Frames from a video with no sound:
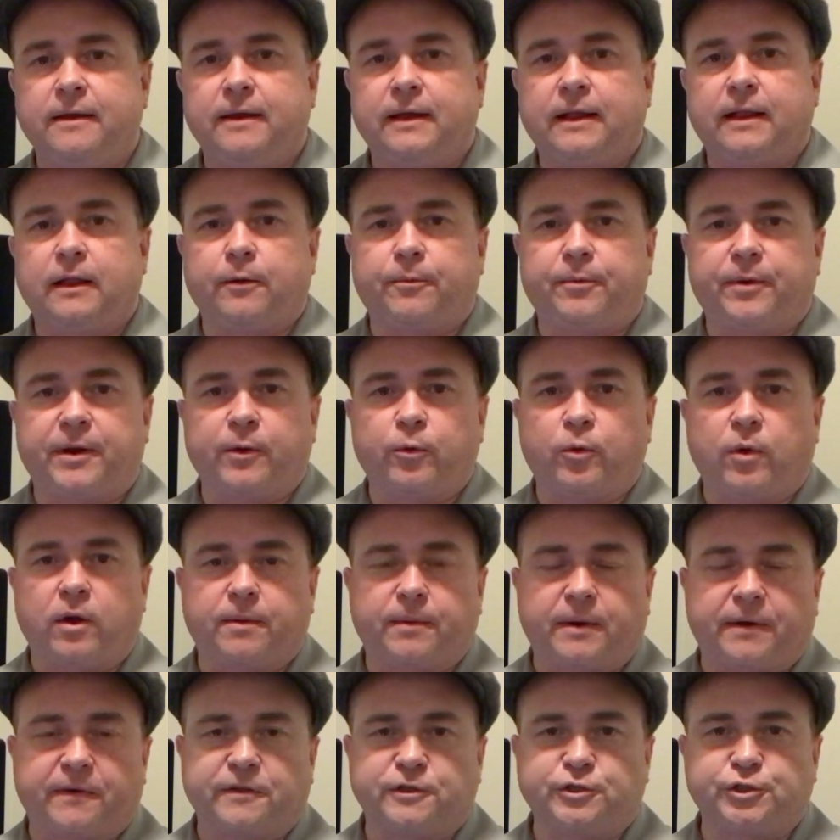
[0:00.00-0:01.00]
Hello, everybody.
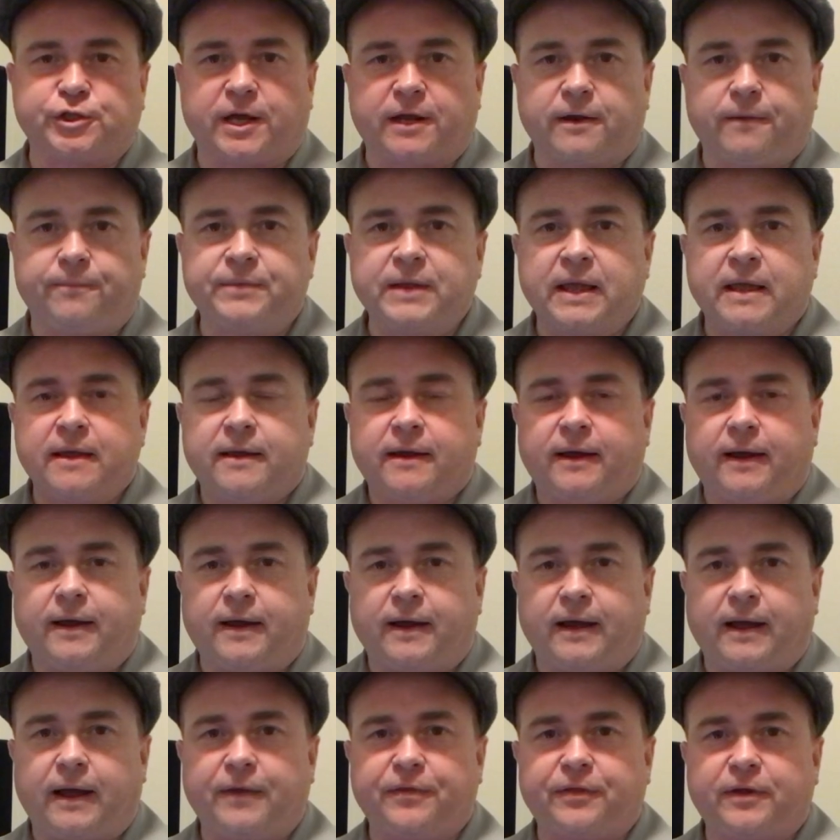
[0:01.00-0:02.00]
Welcome out to the channel.
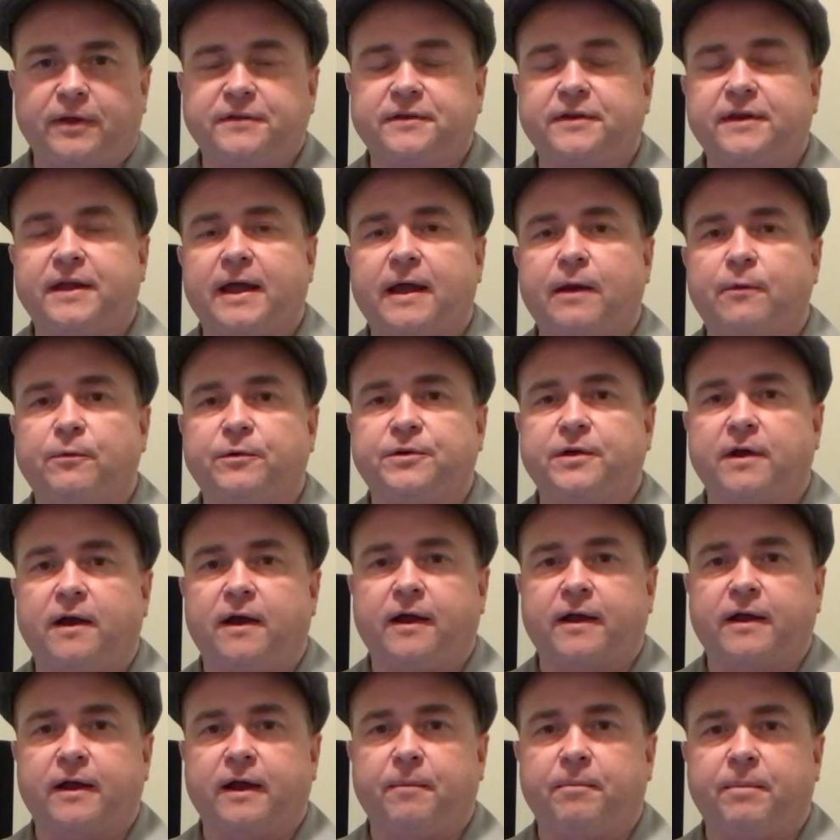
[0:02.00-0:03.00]
I thought today I would
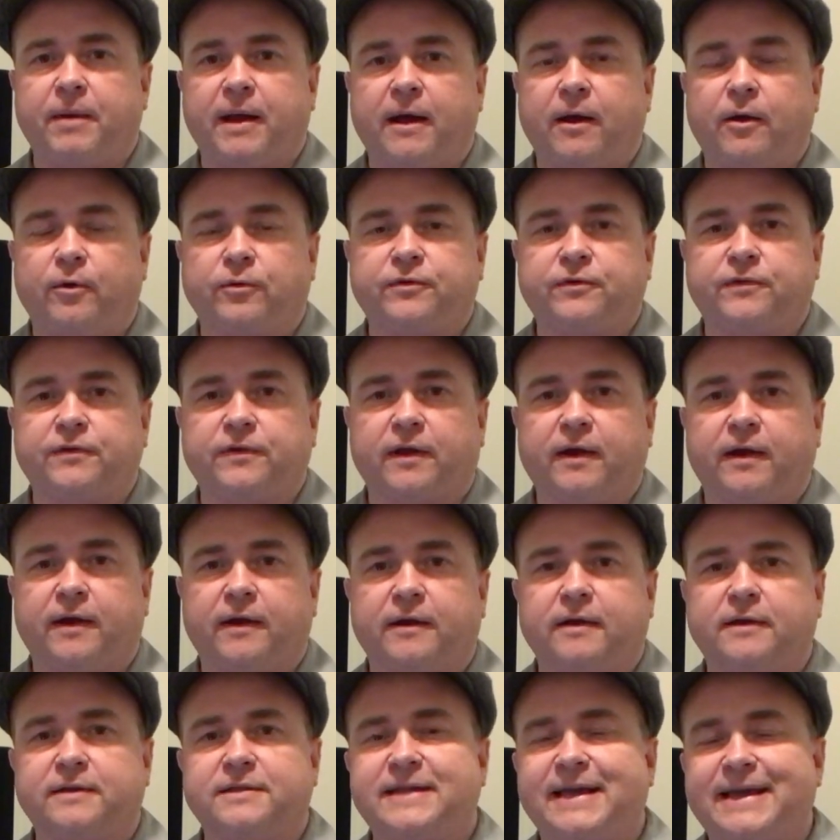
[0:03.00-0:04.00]
talk about
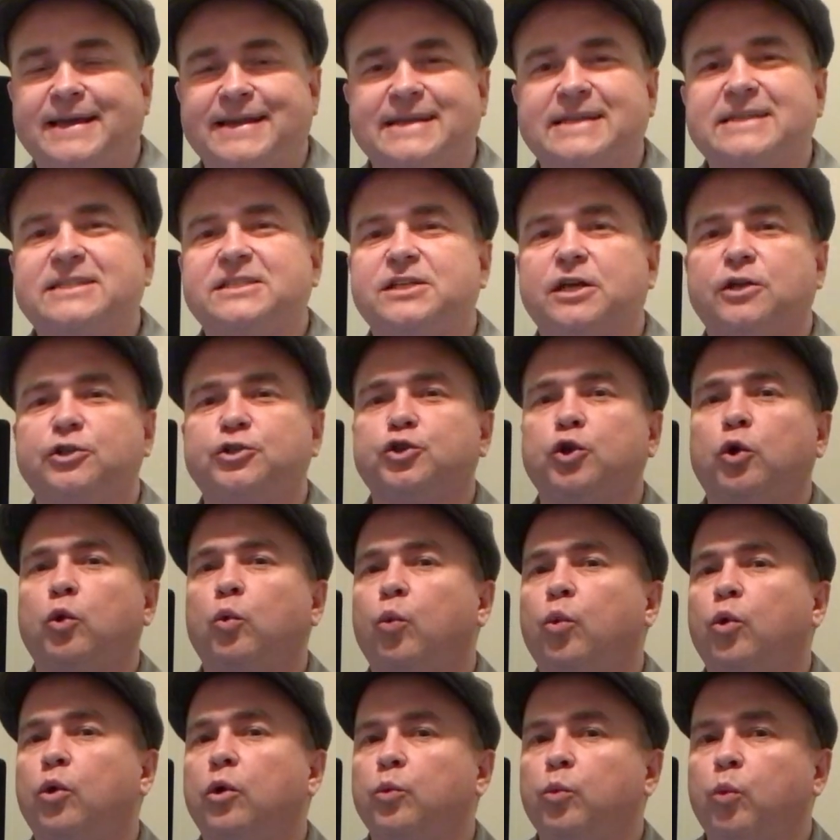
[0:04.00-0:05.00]
10 essential
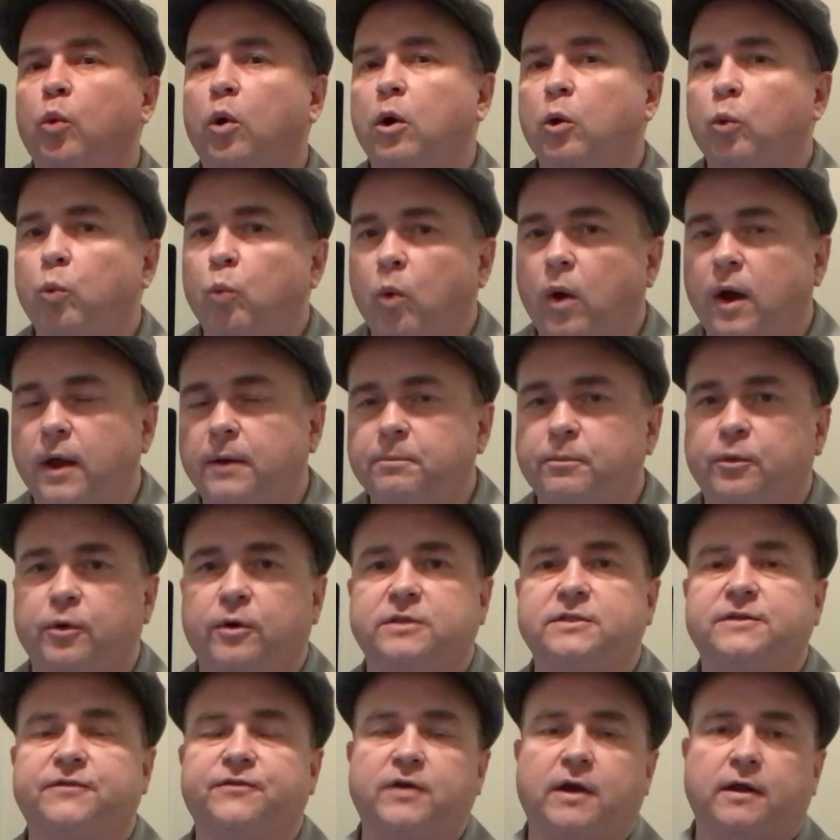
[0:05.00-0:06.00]
World War I
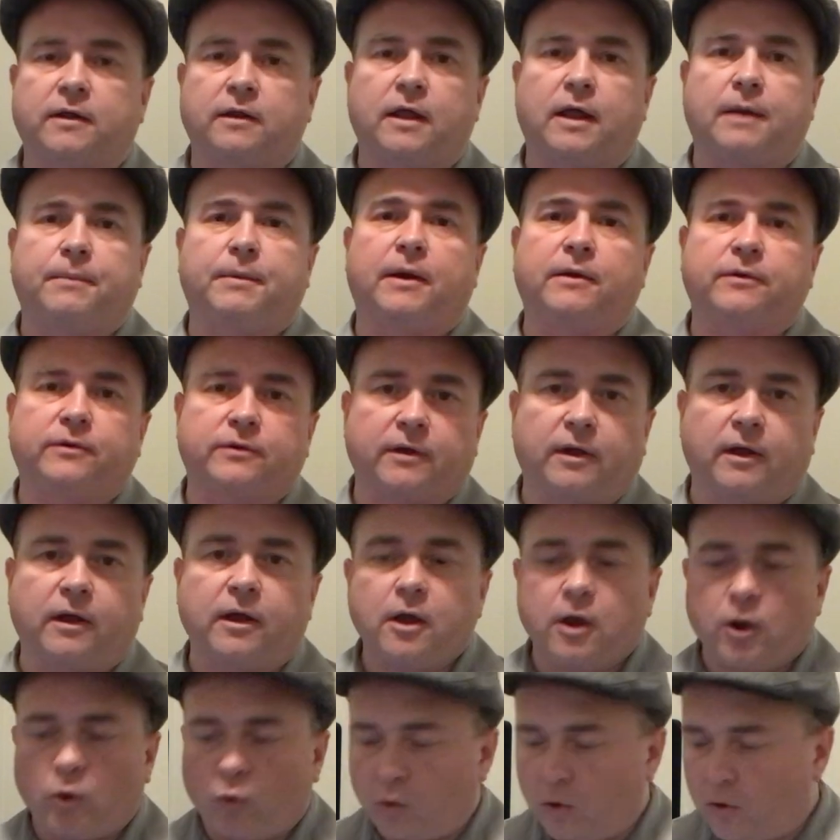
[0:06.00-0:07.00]
books. I've talked a lot about
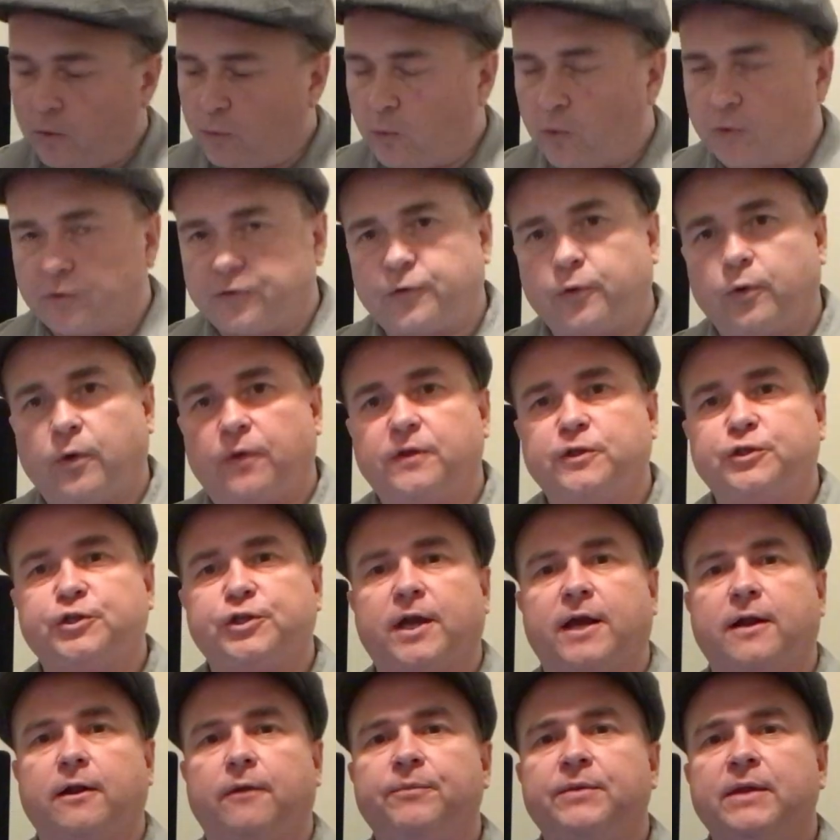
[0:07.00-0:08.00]
World War II on the
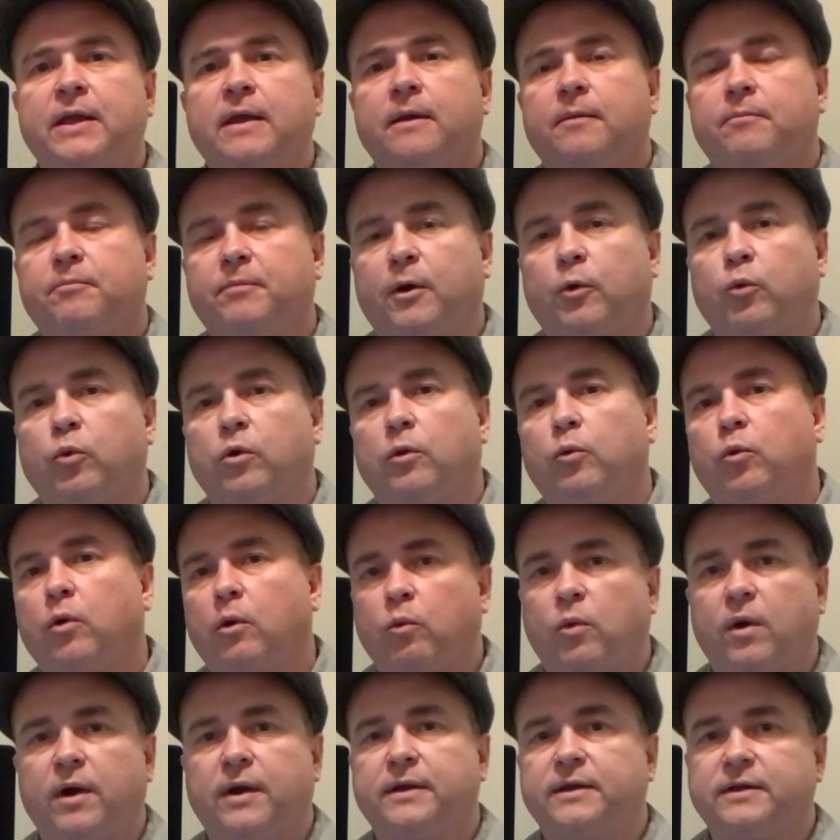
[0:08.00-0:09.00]
channel, but World
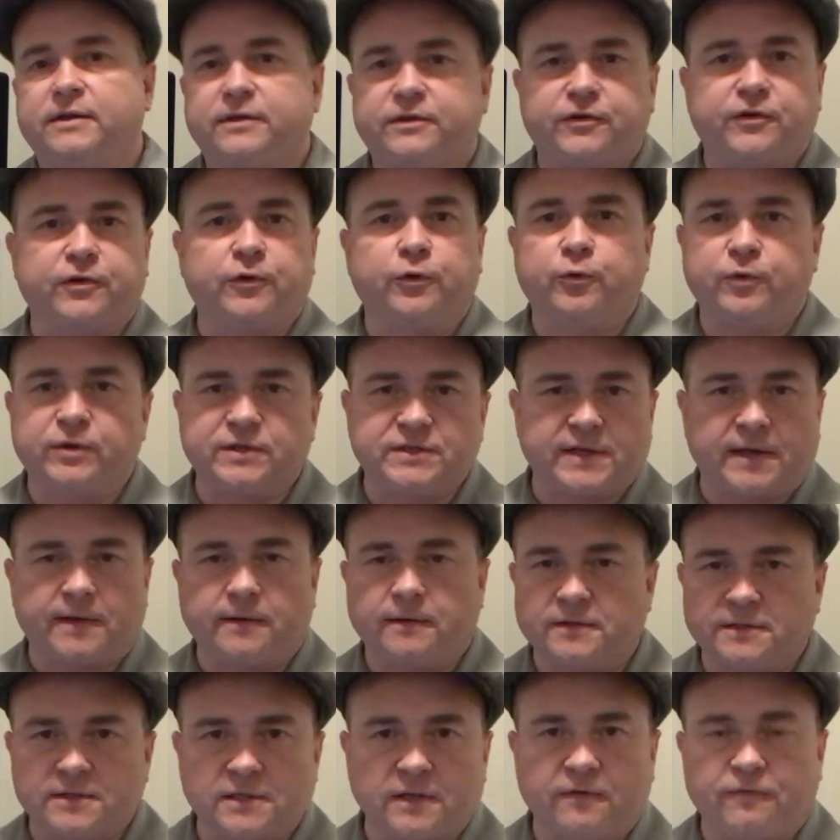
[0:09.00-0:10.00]
War I, II is
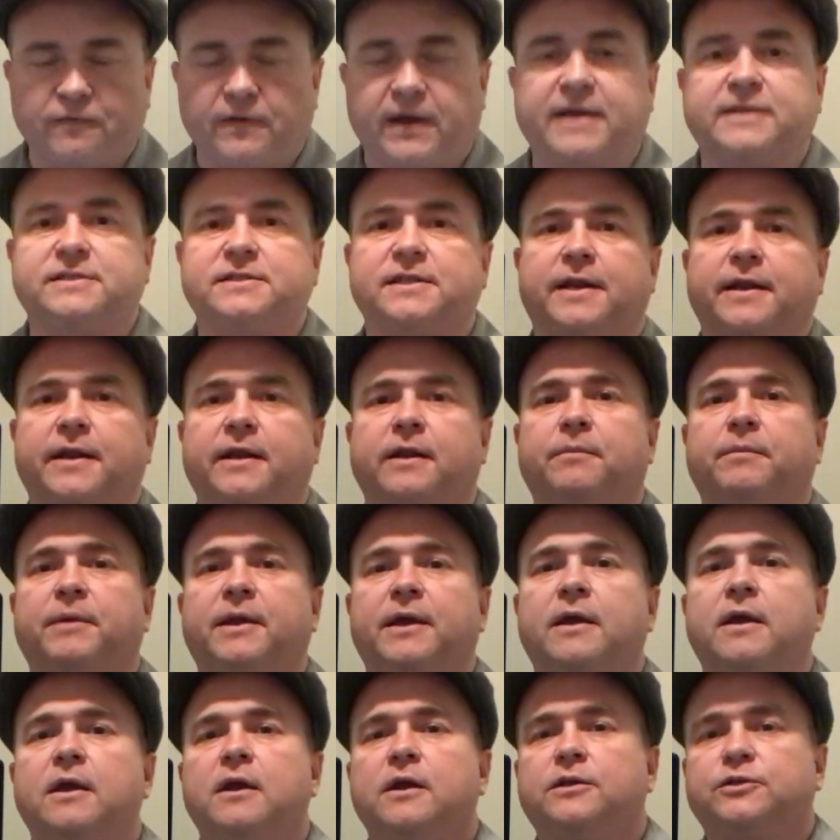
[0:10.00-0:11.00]
endlessly fascinating to me.